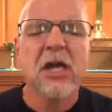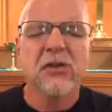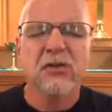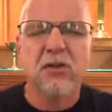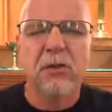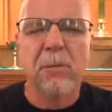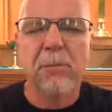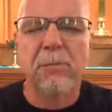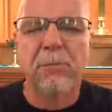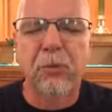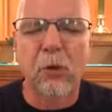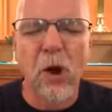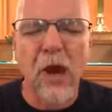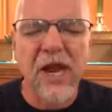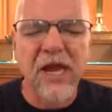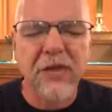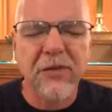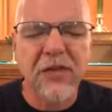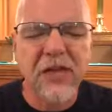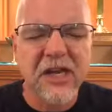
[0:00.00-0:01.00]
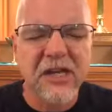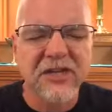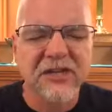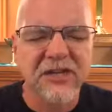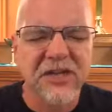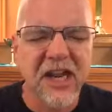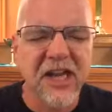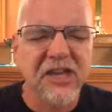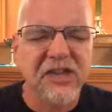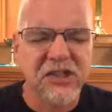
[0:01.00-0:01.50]
to break the
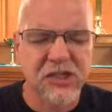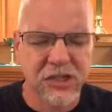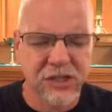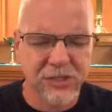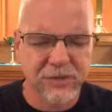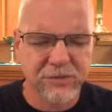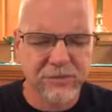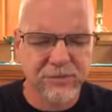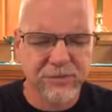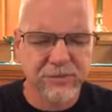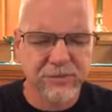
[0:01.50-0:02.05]
addiction